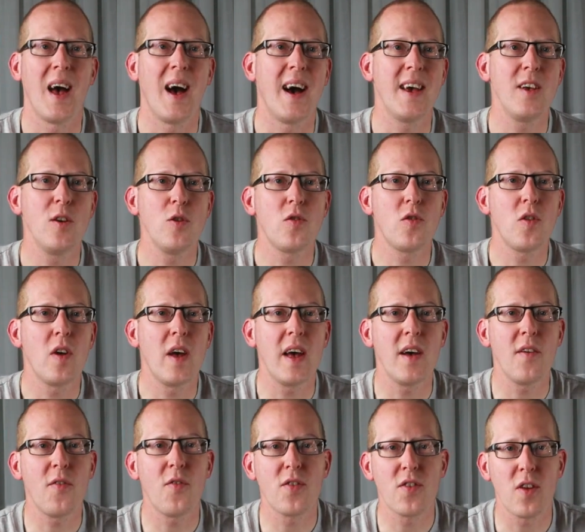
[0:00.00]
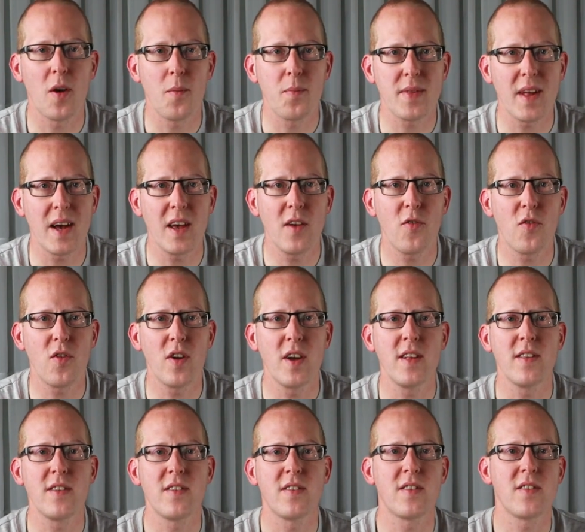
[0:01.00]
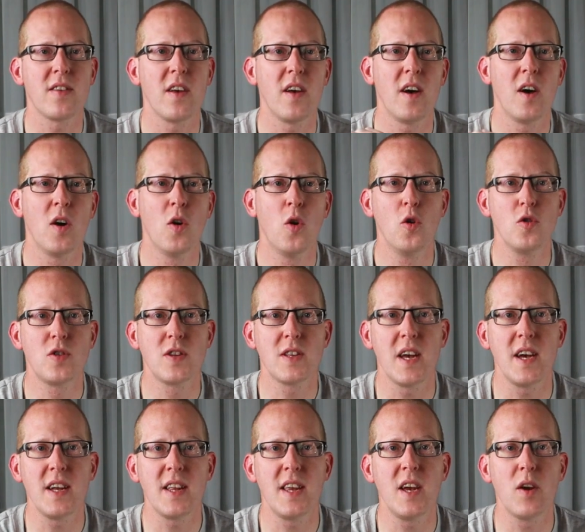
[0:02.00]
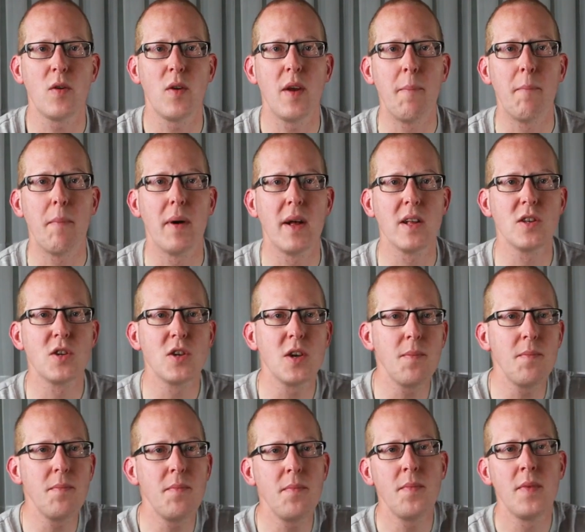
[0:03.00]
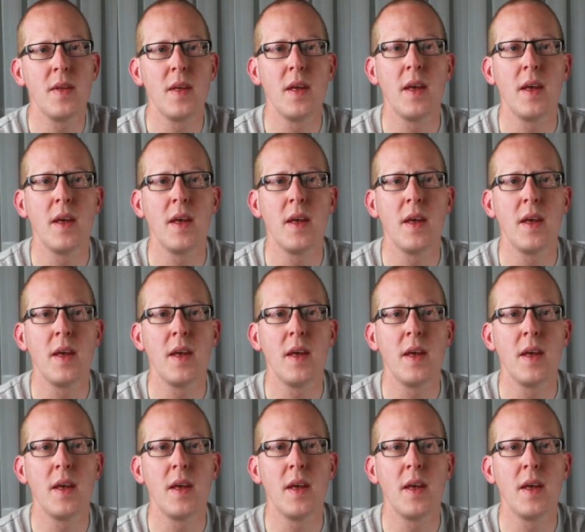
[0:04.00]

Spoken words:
I used to have some Thai friends who stayed here in Belgium.